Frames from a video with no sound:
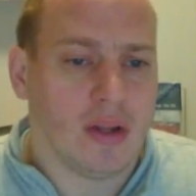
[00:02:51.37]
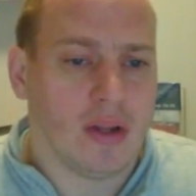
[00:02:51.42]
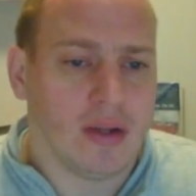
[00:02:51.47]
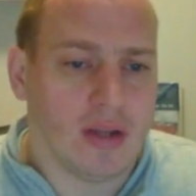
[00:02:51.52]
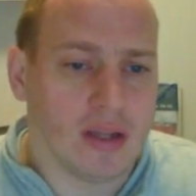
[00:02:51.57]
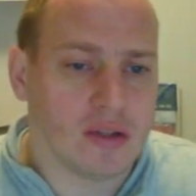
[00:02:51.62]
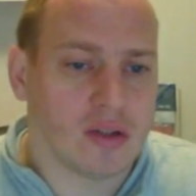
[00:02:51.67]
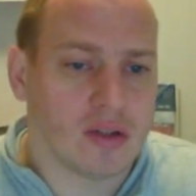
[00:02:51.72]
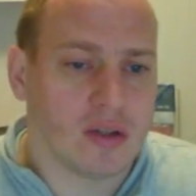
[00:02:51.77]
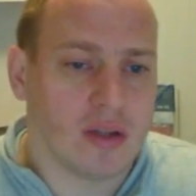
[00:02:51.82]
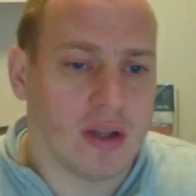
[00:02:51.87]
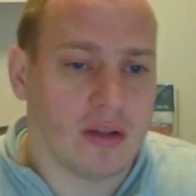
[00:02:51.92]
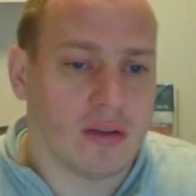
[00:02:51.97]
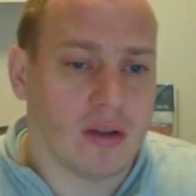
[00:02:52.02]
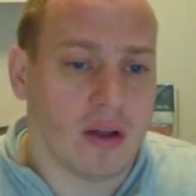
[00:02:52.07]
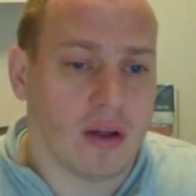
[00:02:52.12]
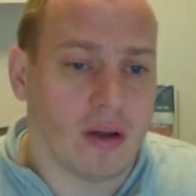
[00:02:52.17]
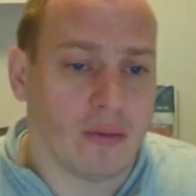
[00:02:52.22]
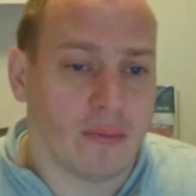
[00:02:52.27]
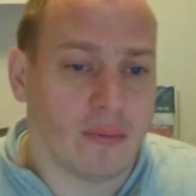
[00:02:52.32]
Next to
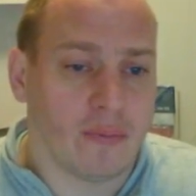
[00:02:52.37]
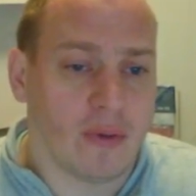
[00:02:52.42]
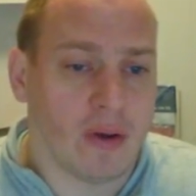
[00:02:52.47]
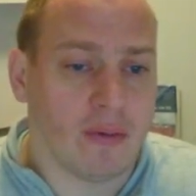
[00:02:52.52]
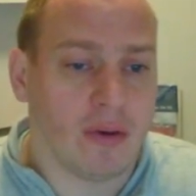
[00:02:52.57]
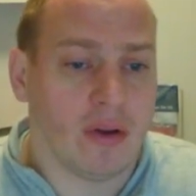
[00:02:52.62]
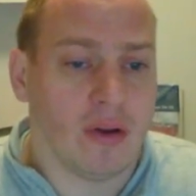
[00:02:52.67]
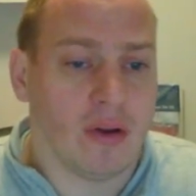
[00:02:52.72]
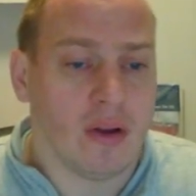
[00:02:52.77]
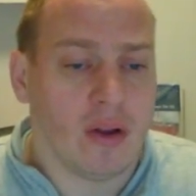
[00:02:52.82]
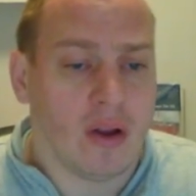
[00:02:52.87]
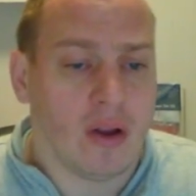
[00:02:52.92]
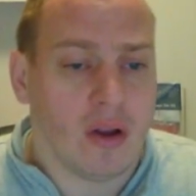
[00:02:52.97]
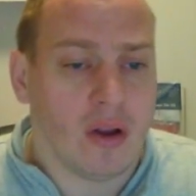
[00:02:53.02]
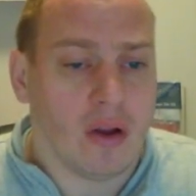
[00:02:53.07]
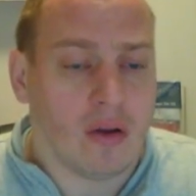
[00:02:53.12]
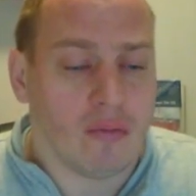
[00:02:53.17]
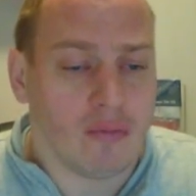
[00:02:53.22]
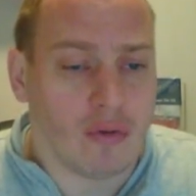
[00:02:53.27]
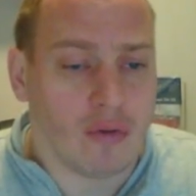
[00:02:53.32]
that, a very
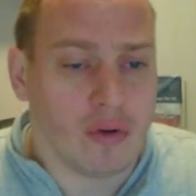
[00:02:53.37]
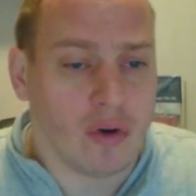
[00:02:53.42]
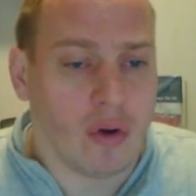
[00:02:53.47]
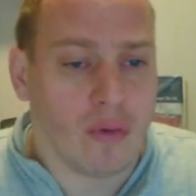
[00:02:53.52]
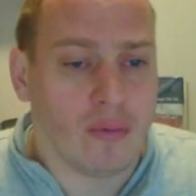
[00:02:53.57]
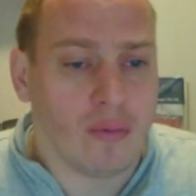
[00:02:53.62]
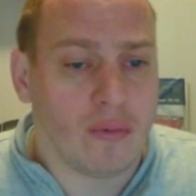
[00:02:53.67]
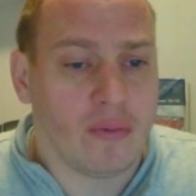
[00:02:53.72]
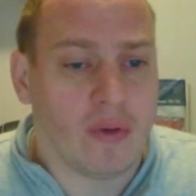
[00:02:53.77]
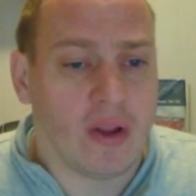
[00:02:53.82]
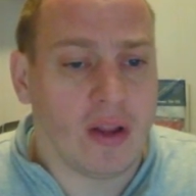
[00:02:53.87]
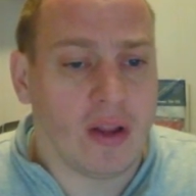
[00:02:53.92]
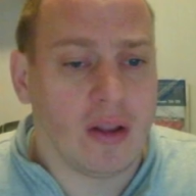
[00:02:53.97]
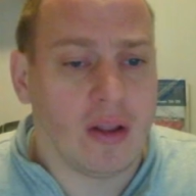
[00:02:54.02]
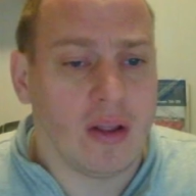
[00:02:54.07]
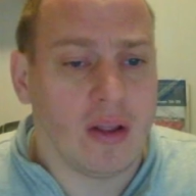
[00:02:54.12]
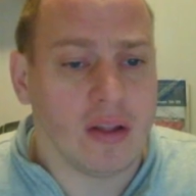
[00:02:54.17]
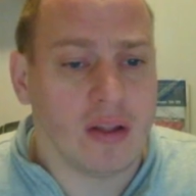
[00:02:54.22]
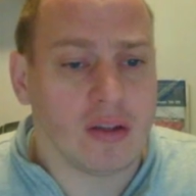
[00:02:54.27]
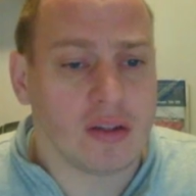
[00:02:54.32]
renowned thing
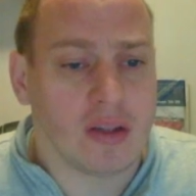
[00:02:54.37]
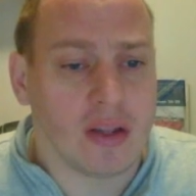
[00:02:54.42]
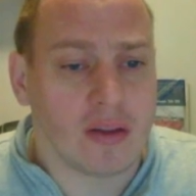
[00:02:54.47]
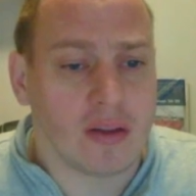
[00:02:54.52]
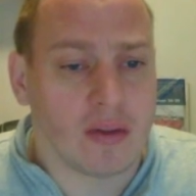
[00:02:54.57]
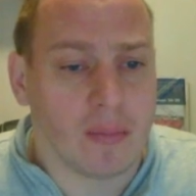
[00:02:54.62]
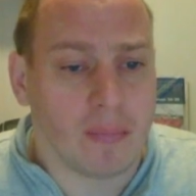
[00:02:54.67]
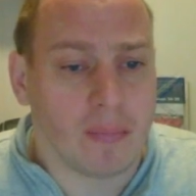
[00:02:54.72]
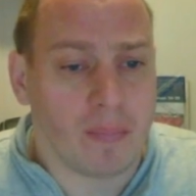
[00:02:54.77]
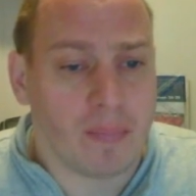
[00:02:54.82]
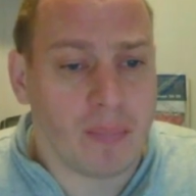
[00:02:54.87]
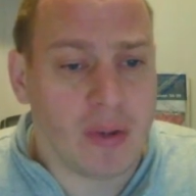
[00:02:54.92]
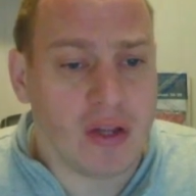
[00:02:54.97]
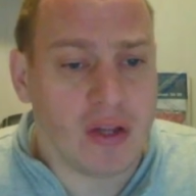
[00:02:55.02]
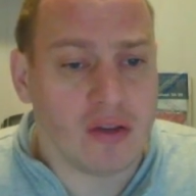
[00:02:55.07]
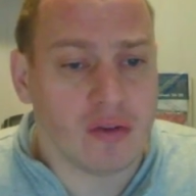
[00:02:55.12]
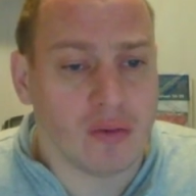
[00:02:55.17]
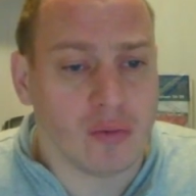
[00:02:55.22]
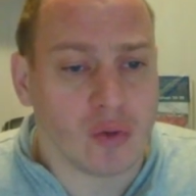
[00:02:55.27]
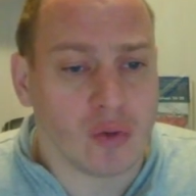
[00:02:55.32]
is that the
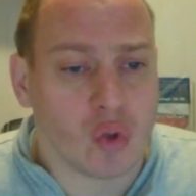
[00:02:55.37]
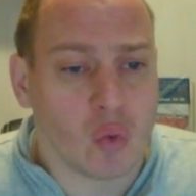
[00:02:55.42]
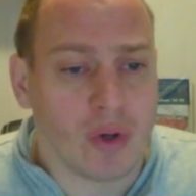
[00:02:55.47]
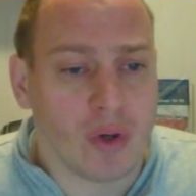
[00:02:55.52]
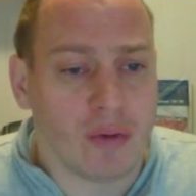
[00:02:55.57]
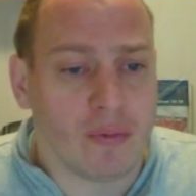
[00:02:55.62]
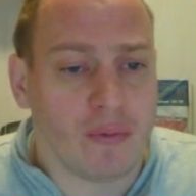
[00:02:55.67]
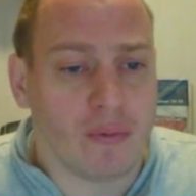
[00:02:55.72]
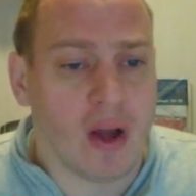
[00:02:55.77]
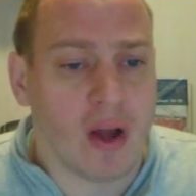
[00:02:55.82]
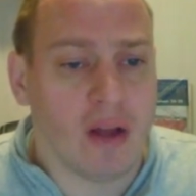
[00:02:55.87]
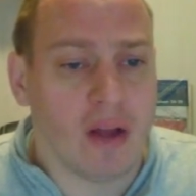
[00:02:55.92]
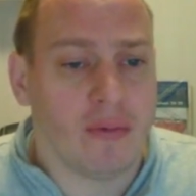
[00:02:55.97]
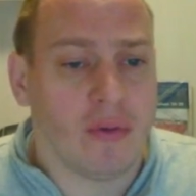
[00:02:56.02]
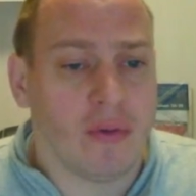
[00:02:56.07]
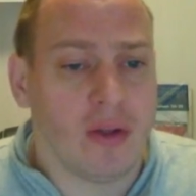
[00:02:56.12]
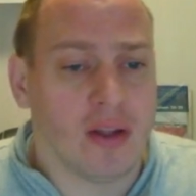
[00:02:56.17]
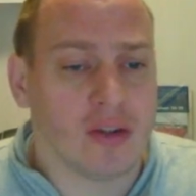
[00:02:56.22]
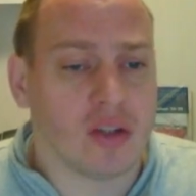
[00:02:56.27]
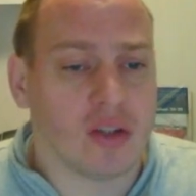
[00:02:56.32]
piece on 25
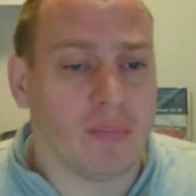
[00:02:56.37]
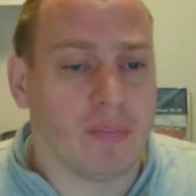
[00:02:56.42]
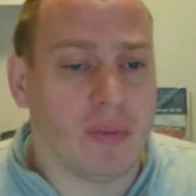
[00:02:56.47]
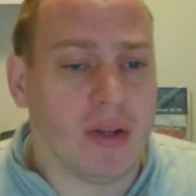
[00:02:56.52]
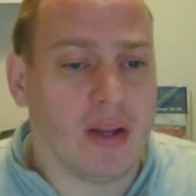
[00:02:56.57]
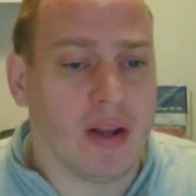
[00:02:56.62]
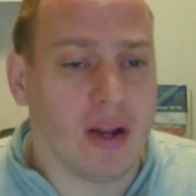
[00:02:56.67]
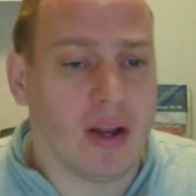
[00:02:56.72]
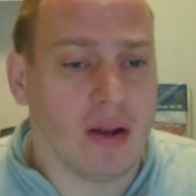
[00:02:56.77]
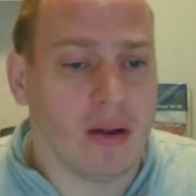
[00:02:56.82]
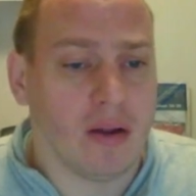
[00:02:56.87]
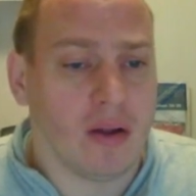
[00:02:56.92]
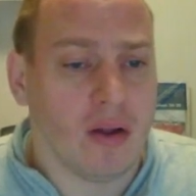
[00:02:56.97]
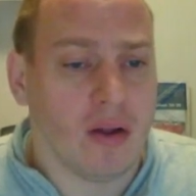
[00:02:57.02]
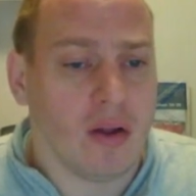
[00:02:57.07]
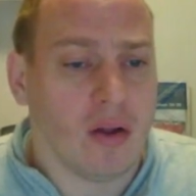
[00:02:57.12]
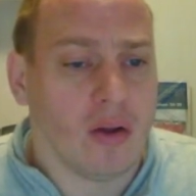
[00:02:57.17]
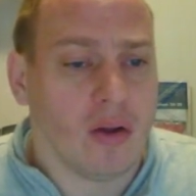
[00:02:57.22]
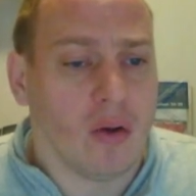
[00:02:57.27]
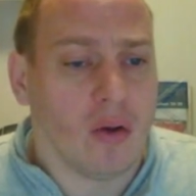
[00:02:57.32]
has to be there,
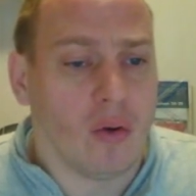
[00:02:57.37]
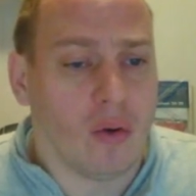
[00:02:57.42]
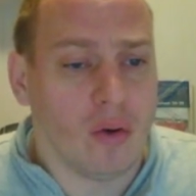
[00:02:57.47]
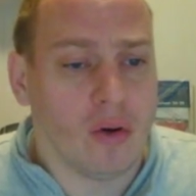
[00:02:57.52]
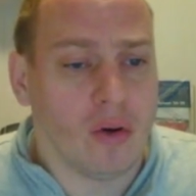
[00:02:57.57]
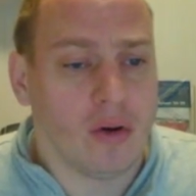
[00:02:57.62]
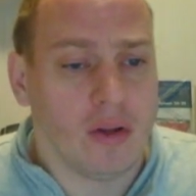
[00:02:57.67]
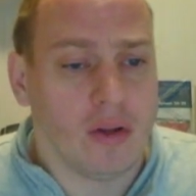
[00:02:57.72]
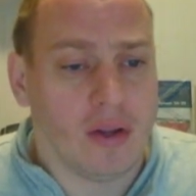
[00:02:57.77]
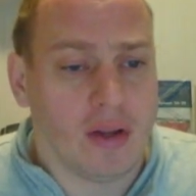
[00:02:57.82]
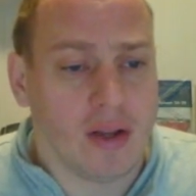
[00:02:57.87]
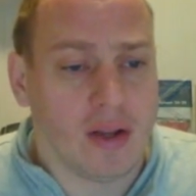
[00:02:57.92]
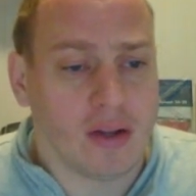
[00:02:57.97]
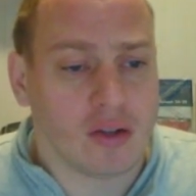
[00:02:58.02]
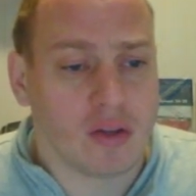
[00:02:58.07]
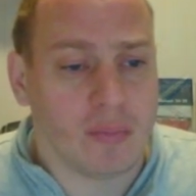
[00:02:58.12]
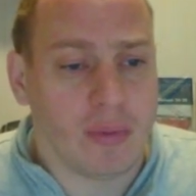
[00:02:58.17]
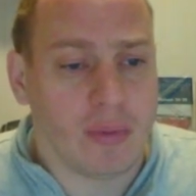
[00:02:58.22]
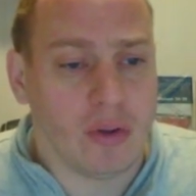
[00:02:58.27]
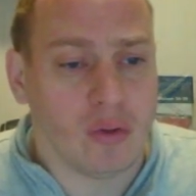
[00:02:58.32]
or it
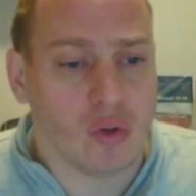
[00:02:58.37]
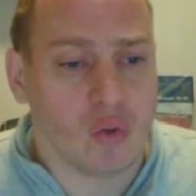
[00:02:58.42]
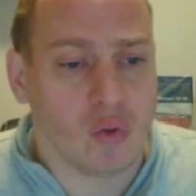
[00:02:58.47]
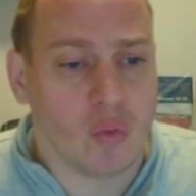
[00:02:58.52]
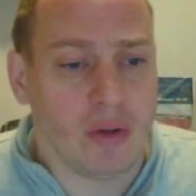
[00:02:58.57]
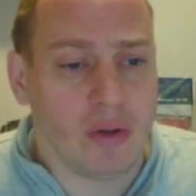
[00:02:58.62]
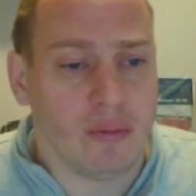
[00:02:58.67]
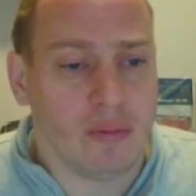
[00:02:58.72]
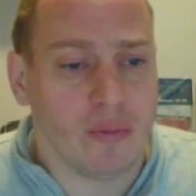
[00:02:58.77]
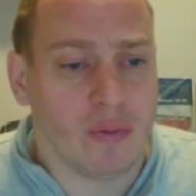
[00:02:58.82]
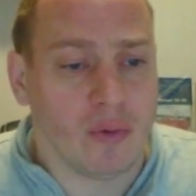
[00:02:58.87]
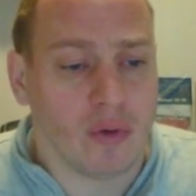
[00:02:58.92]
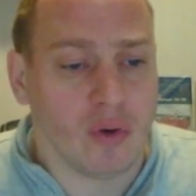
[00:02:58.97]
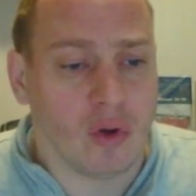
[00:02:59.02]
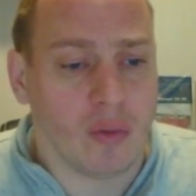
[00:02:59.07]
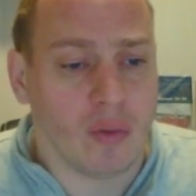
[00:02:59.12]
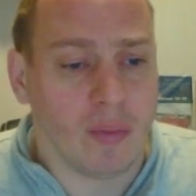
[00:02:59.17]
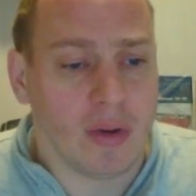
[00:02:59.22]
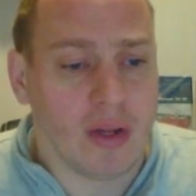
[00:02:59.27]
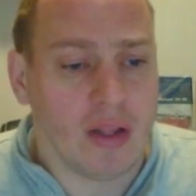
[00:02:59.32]
has to be on 24
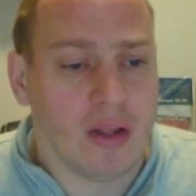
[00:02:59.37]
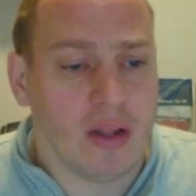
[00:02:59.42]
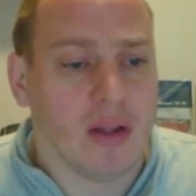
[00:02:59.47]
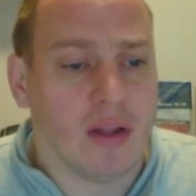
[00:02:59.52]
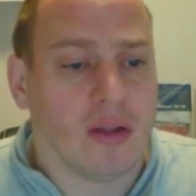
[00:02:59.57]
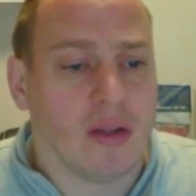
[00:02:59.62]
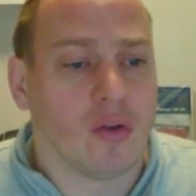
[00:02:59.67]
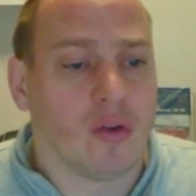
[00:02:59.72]
normally, to